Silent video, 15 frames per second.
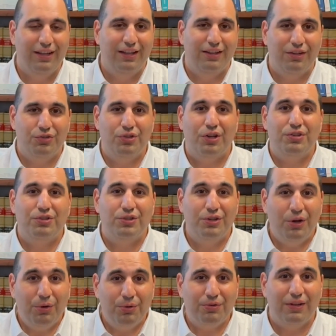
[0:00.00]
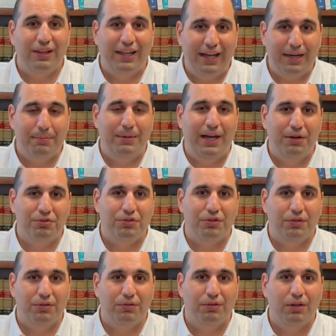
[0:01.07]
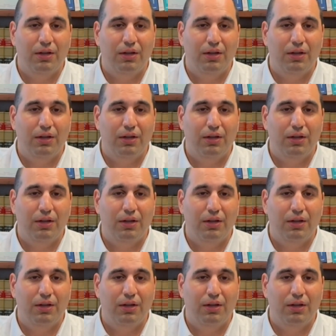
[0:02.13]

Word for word: The judge knows a lot about you.